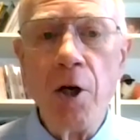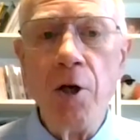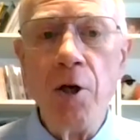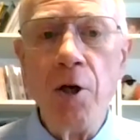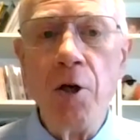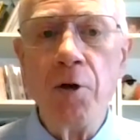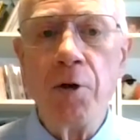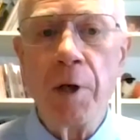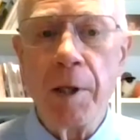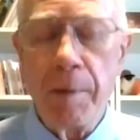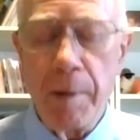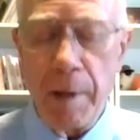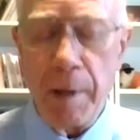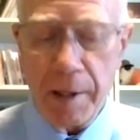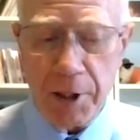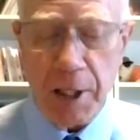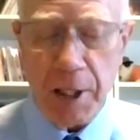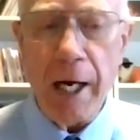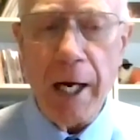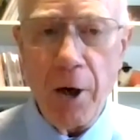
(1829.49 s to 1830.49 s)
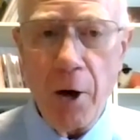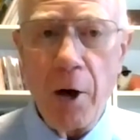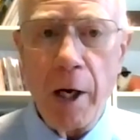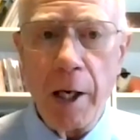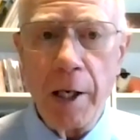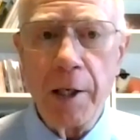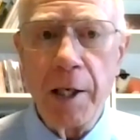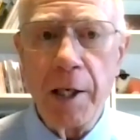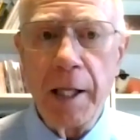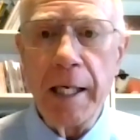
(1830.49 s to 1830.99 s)
you should sign
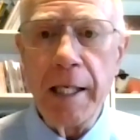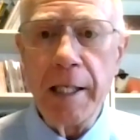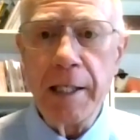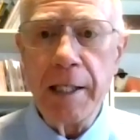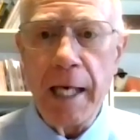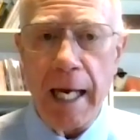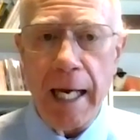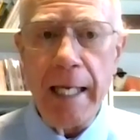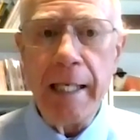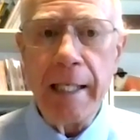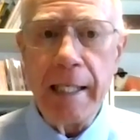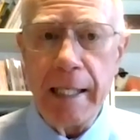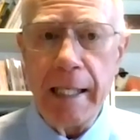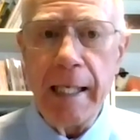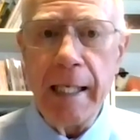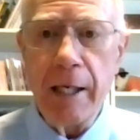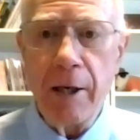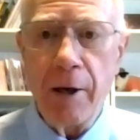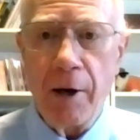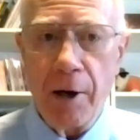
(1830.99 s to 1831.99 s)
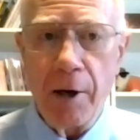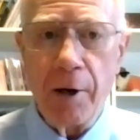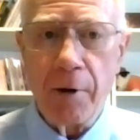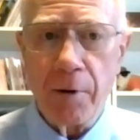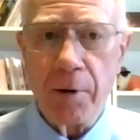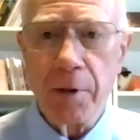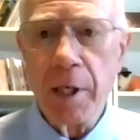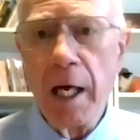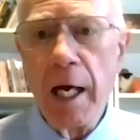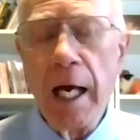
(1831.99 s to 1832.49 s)
on to these 18
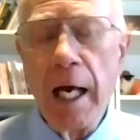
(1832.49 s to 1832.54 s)
articles.